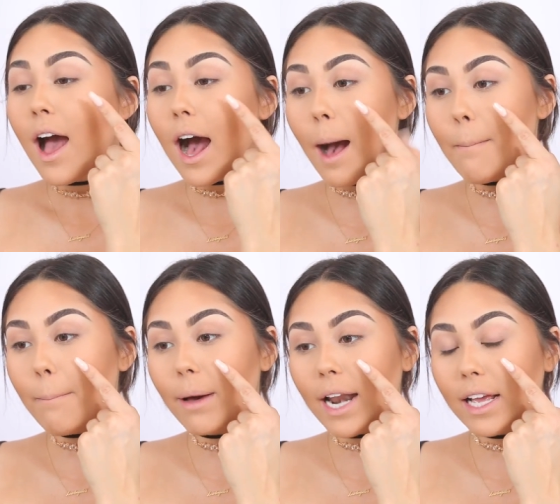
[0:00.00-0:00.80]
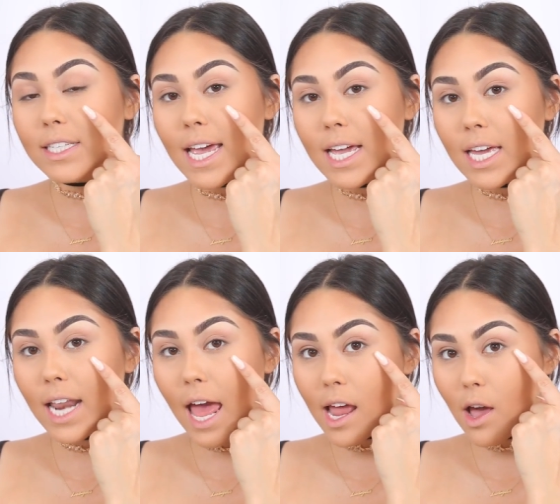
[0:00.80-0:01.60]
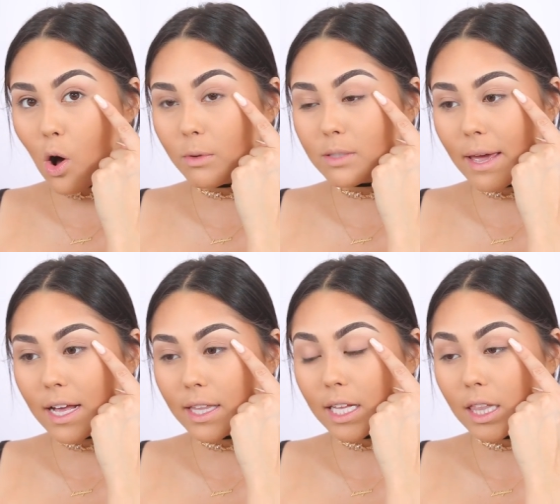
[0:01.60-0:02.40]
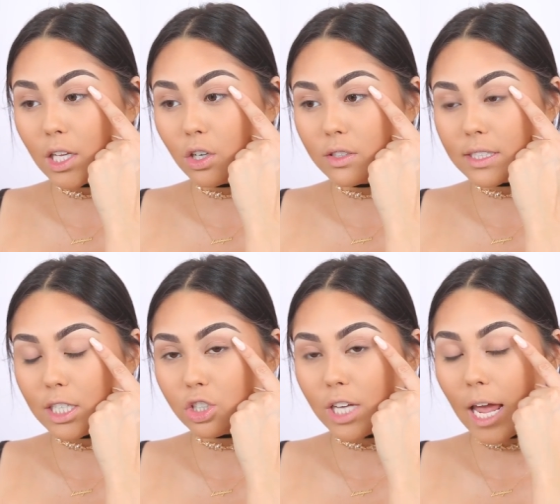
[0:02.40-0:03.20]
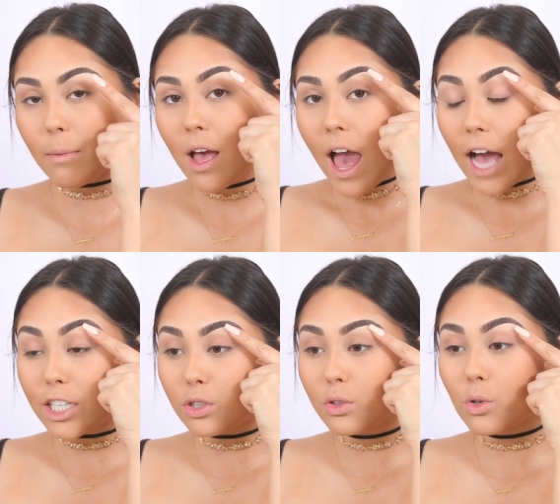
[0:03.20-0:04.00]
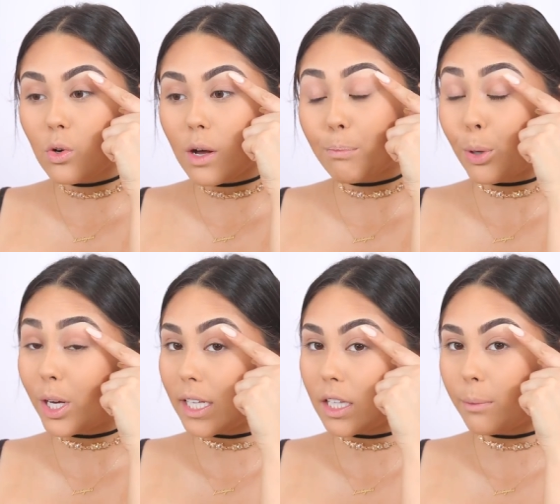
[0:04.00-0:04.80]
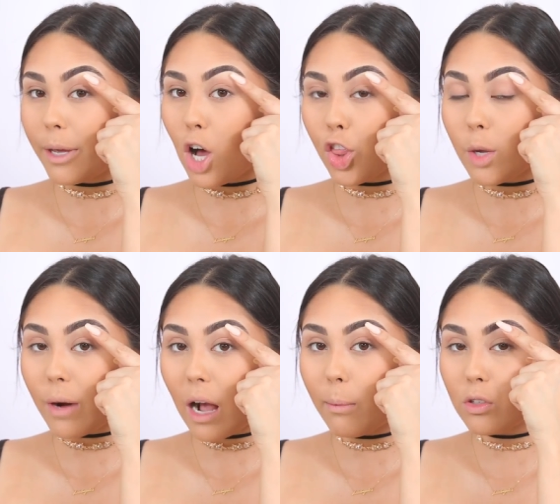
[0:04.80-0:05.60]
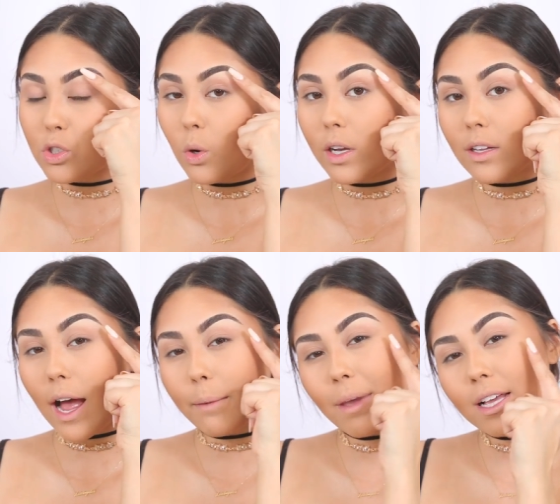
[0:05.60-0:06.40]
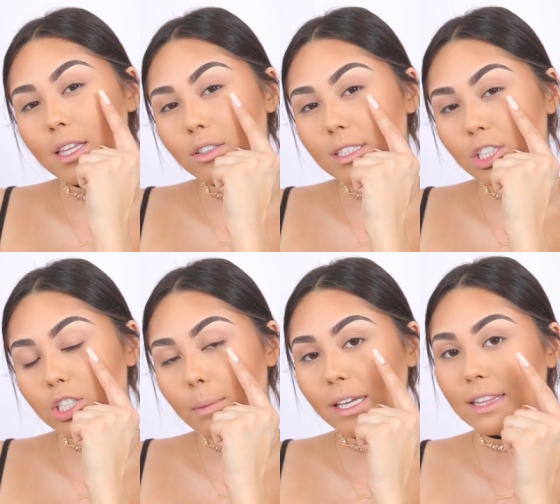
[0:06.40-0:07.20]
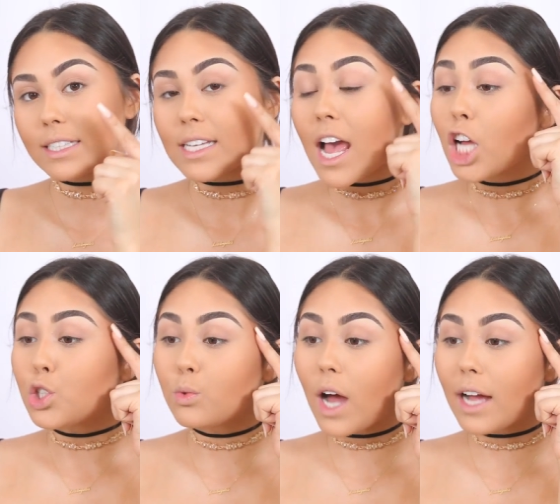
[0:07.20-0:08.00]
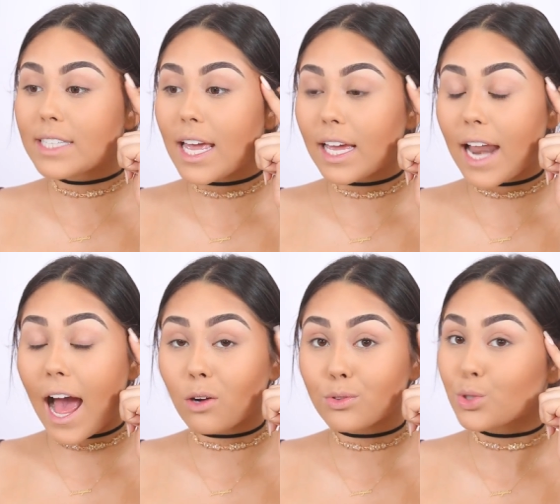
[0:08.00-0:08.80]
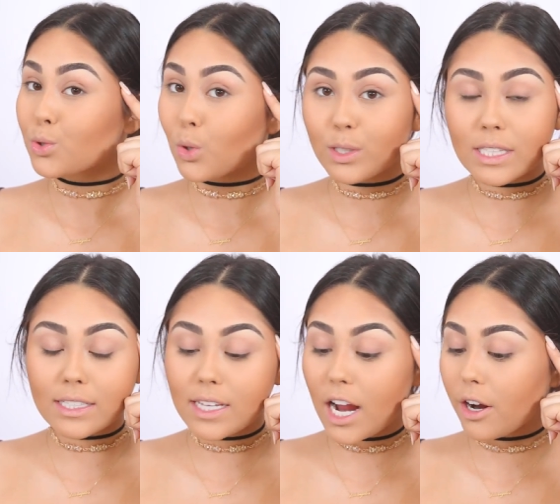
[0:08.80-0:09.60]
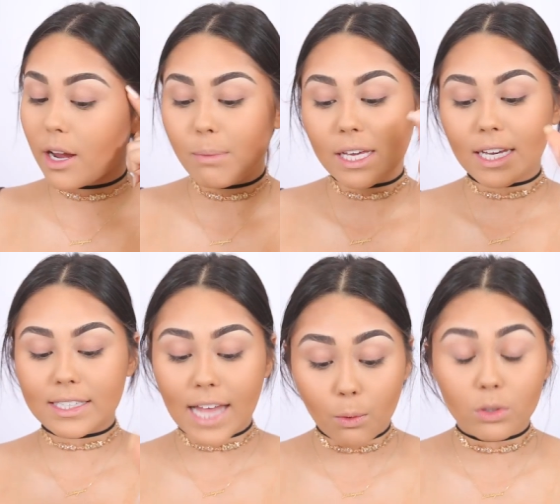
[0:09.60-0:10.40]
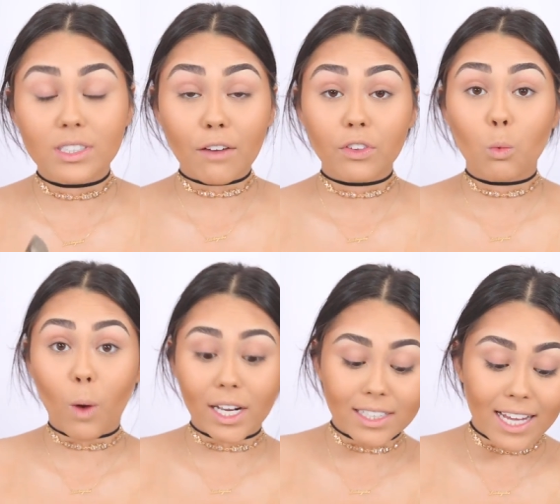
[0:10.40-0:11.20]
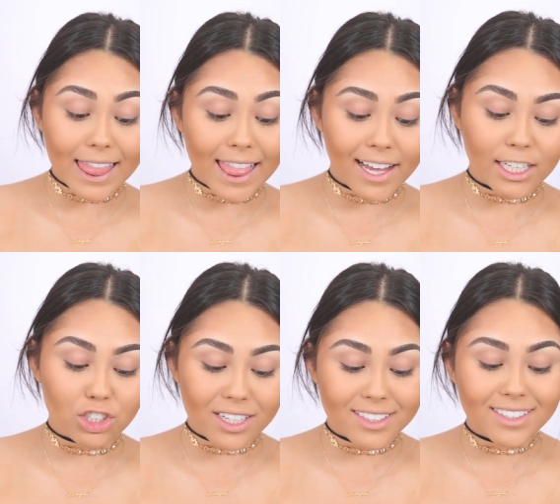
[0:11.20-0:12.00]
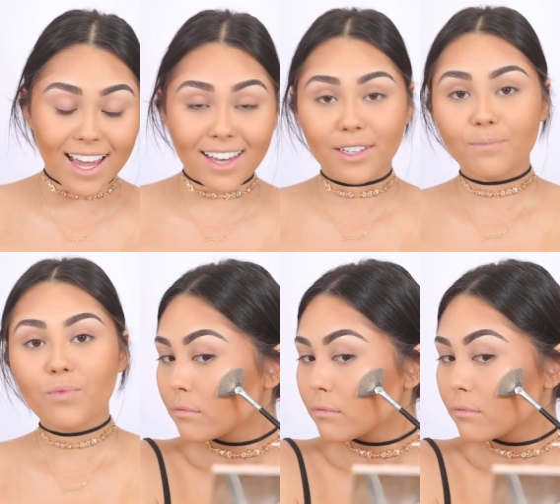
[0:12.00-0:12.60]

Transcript: But I take it and I almost make like a little C shape. I do put a little bit on the brow bone, so I make a little C shape like this. Do not take it out towards this area because that will definitely widen it like I just said.